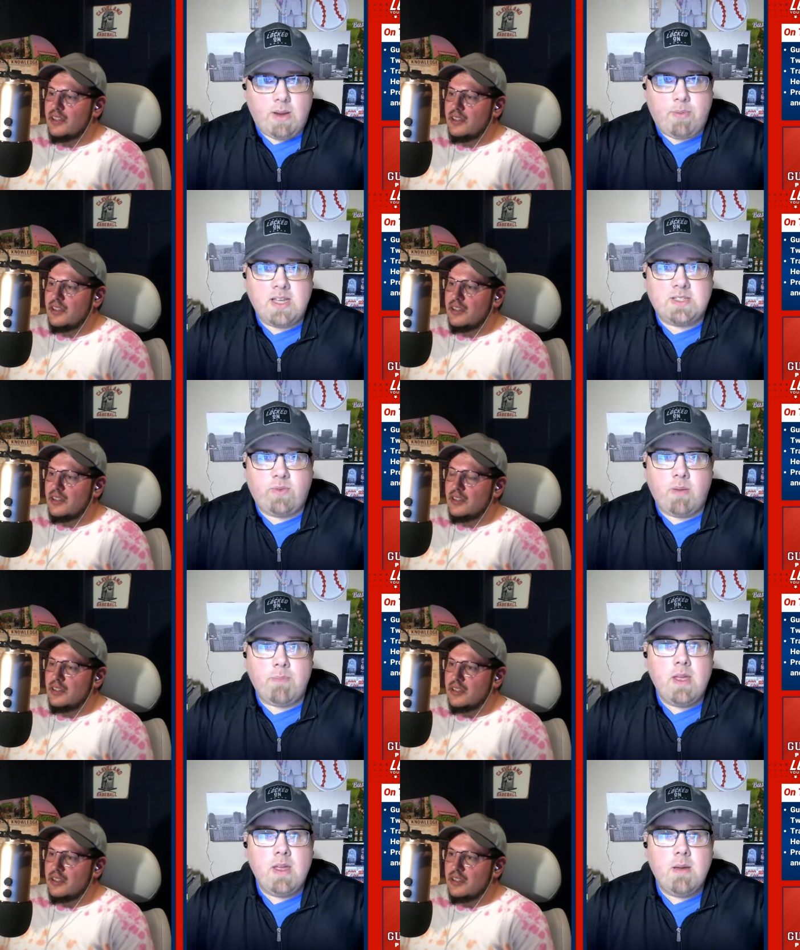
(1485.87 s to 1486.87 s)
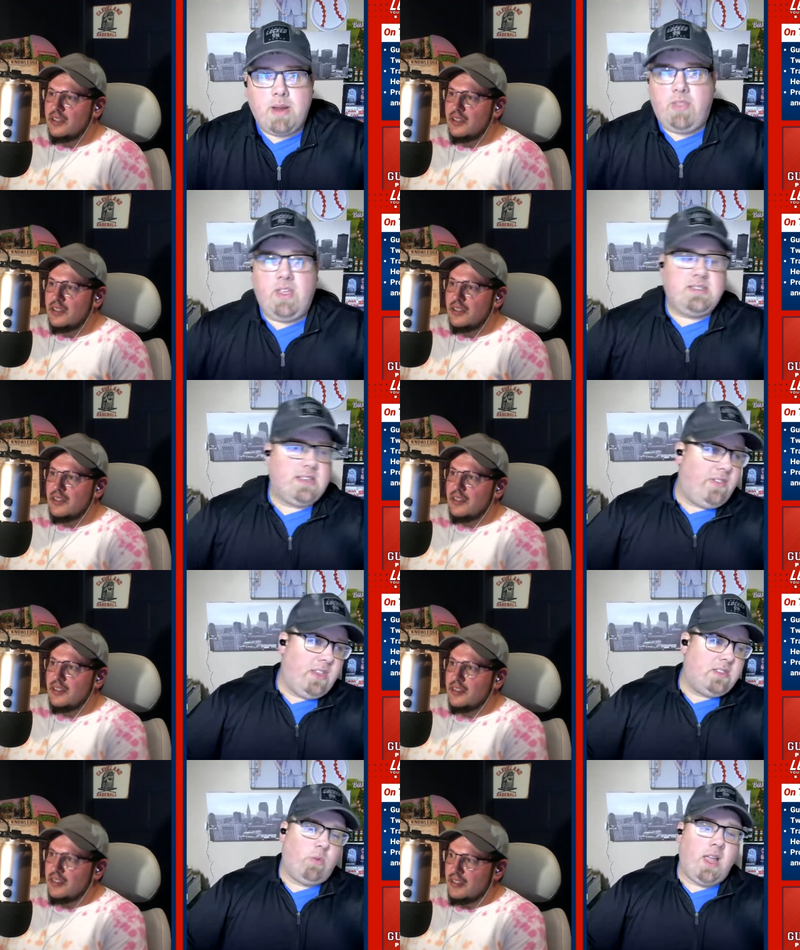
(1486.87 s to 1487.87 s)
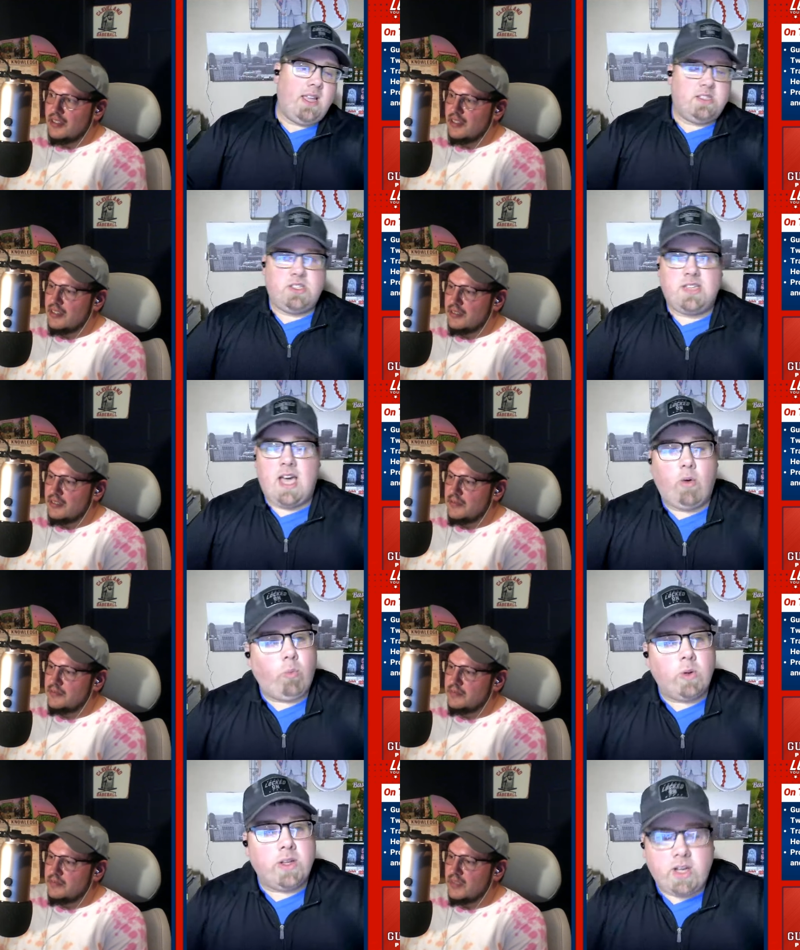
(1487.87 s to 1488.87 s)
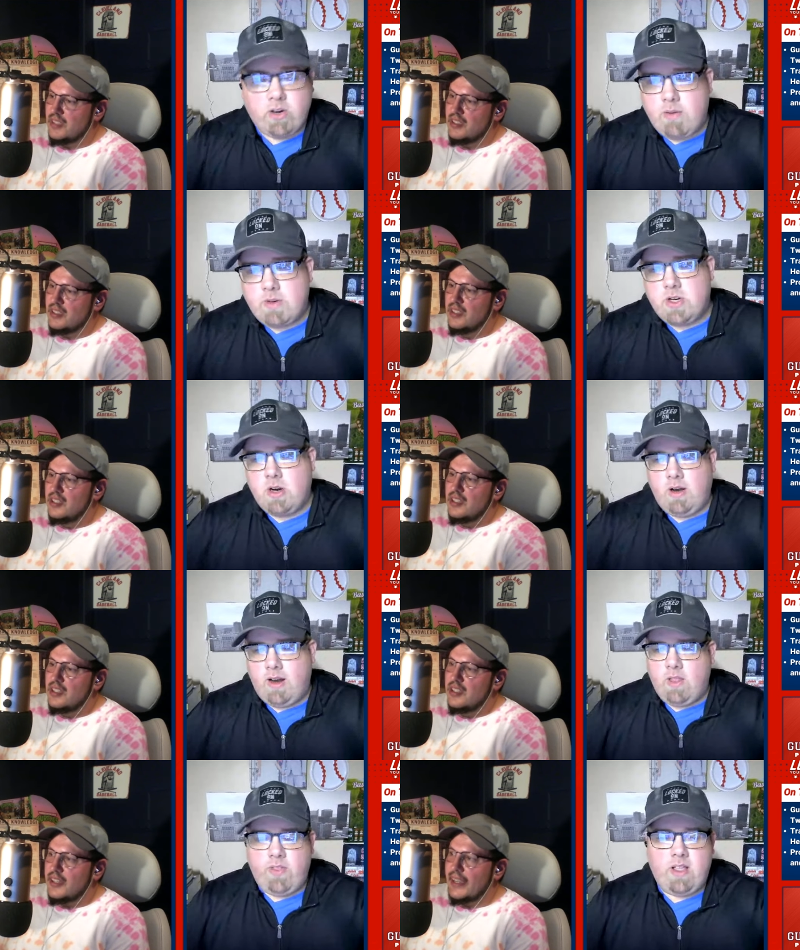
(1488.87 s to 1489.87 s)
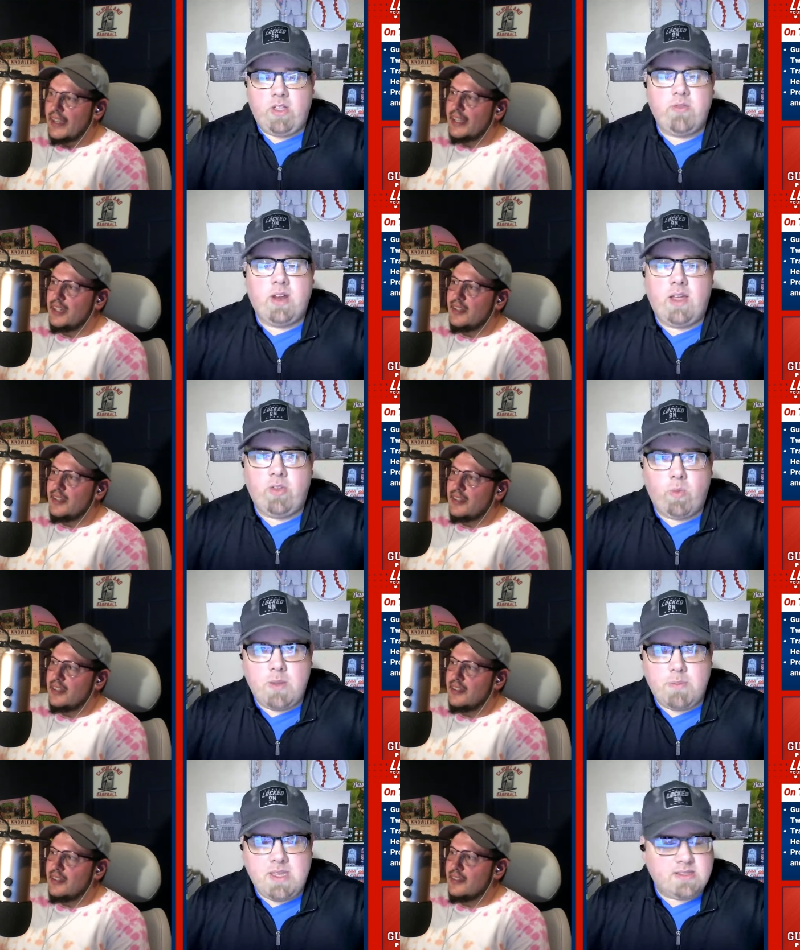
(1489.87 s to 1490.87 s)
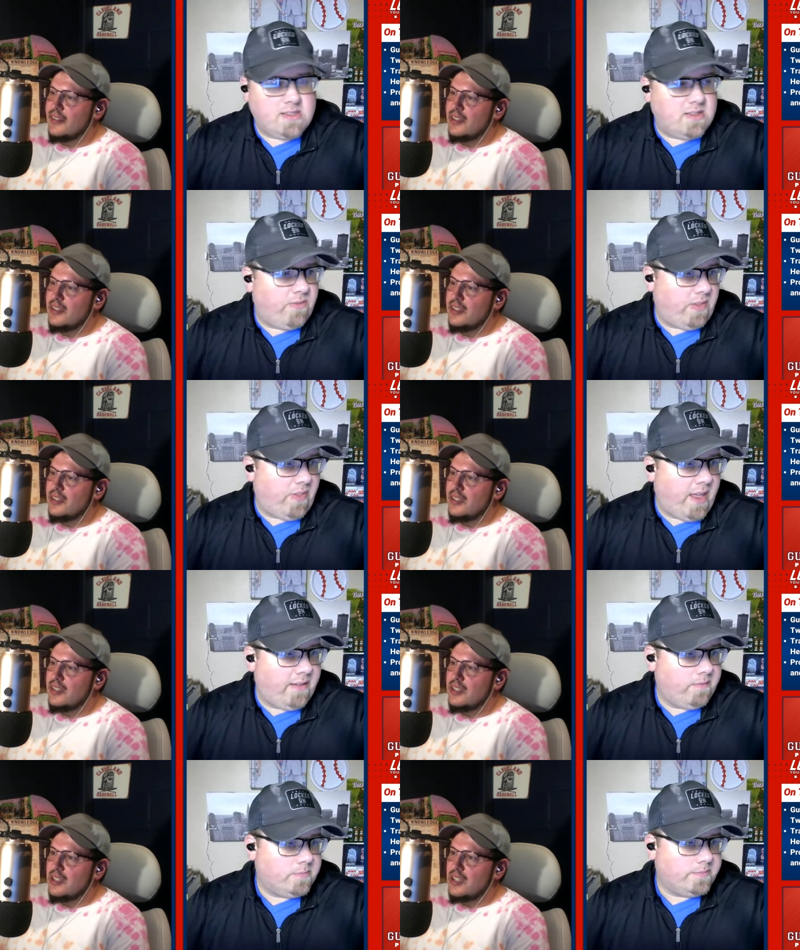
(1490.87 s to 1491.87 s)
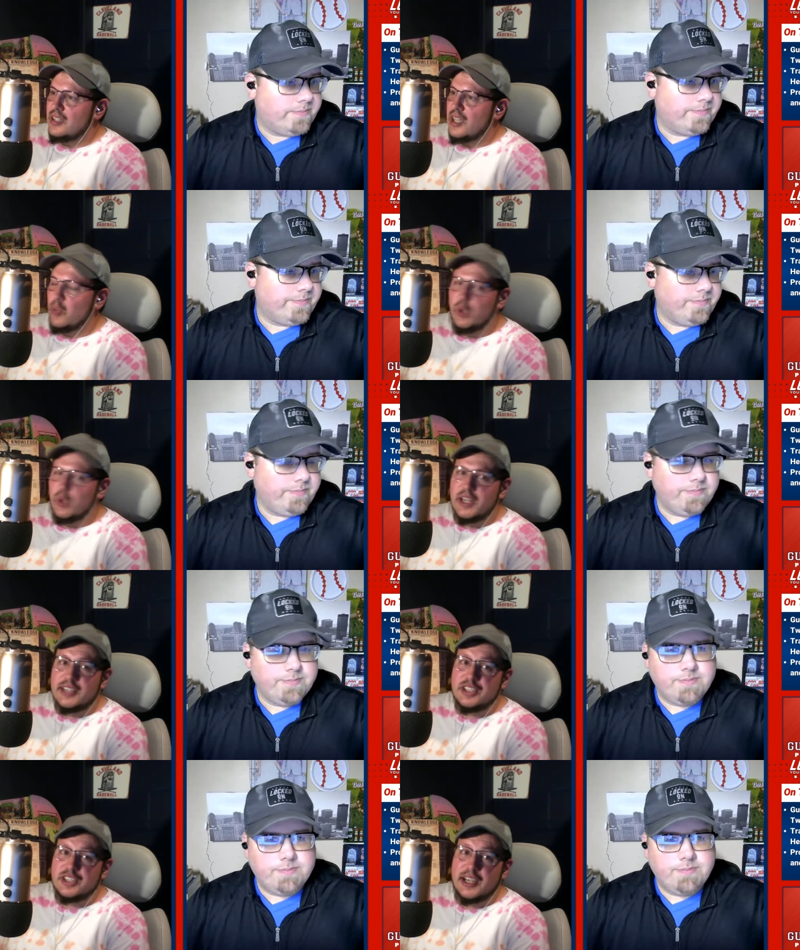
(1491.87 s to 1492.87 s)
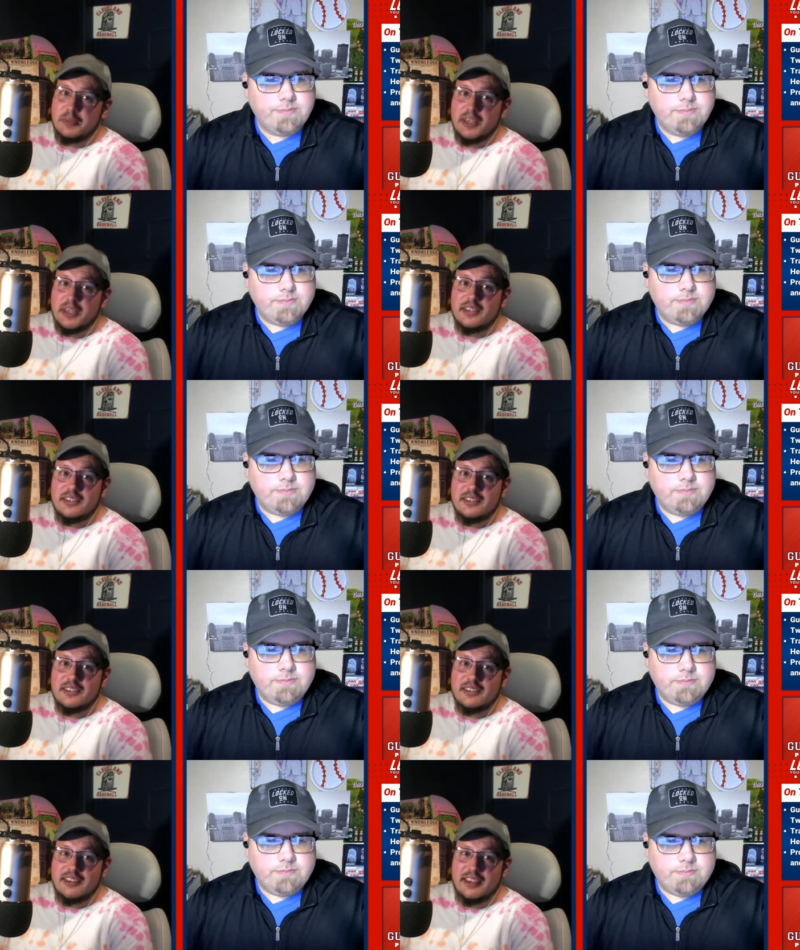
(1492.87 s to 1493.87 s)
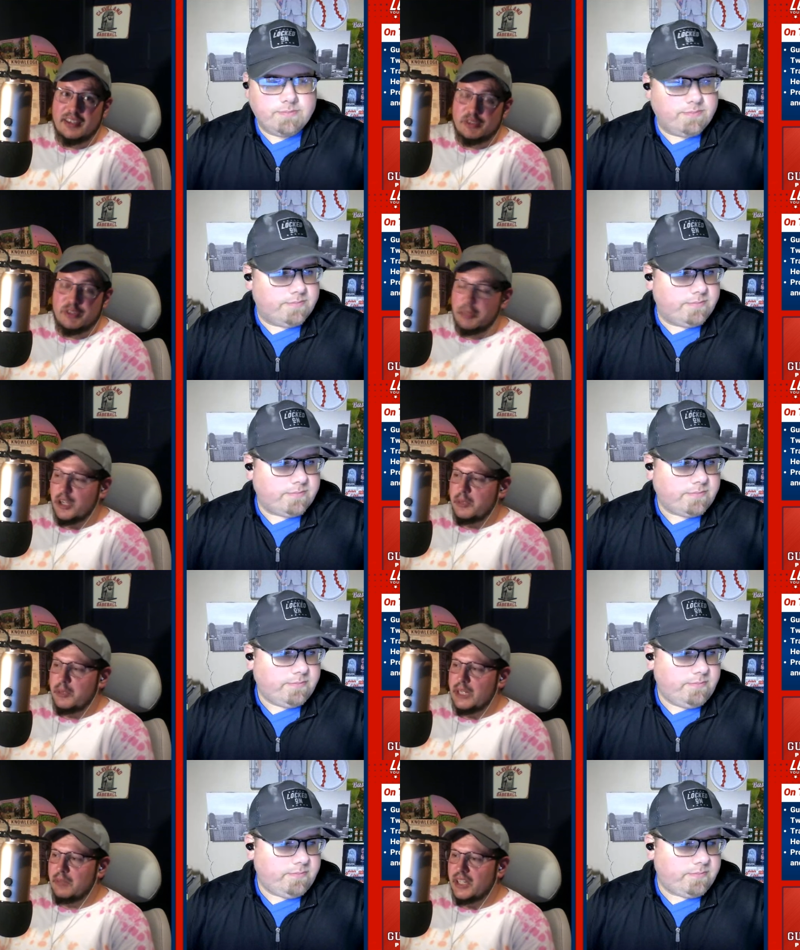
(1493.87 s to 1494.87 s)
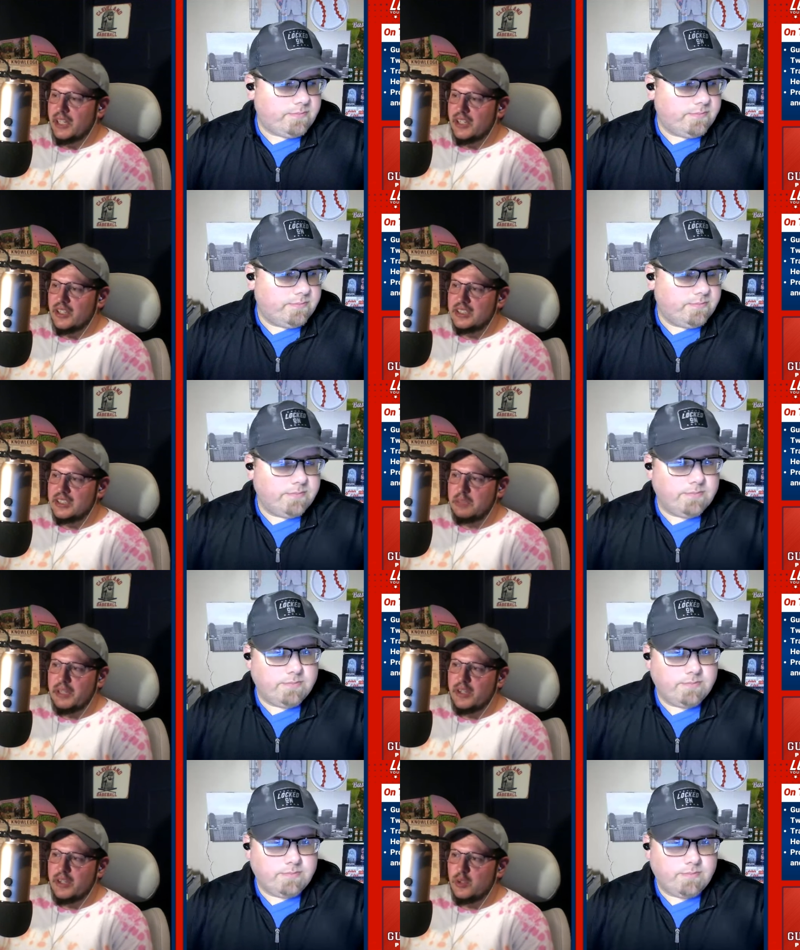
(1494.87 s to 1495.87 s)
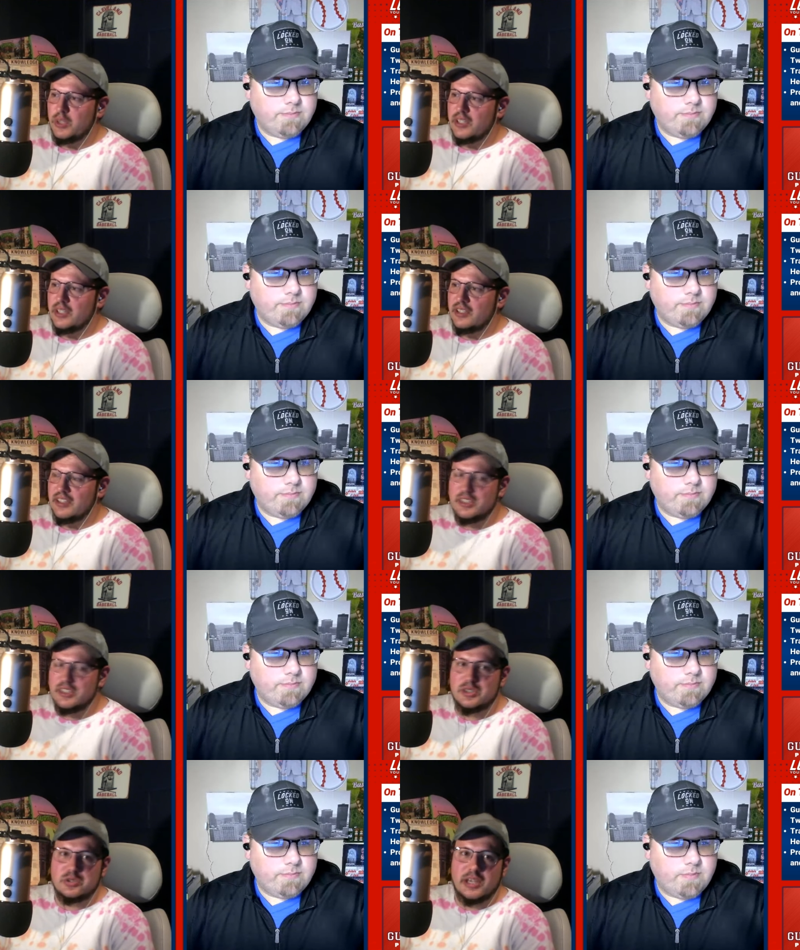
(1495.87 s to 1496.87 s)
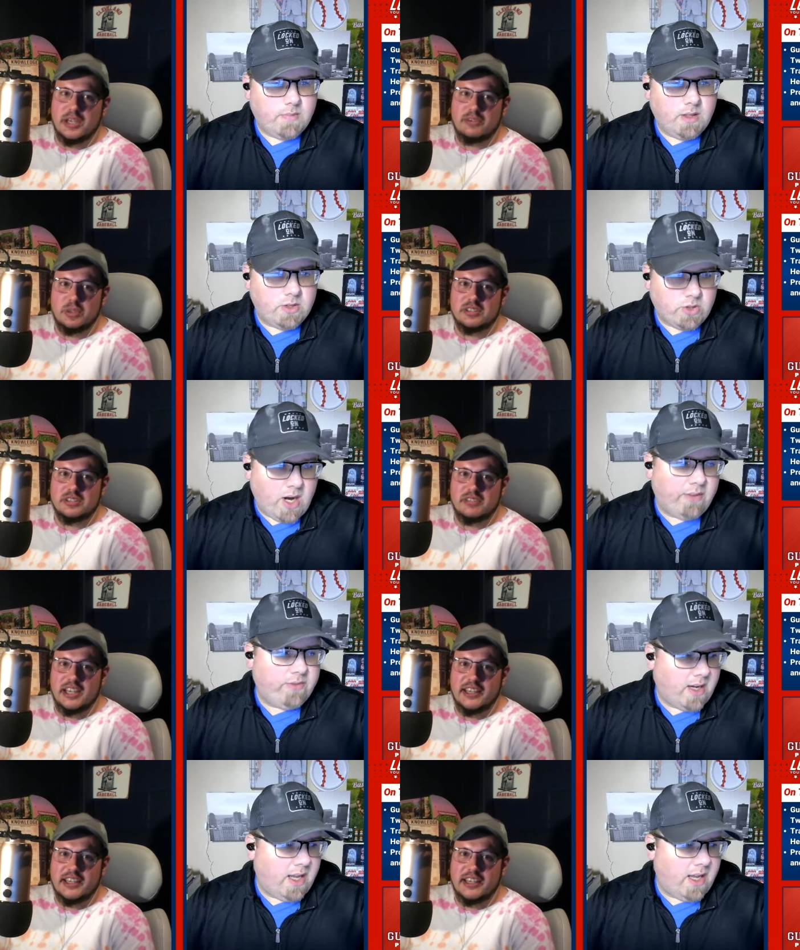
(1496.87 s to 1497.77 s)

Speaker 1: right price for him. But I think I think the Rays just got a really great return, and I don't and think Cleveland had the right pieces to fit that.
Speaker 2: It would not shock me if the player to be named later is a player who went in this year's draft relative draft.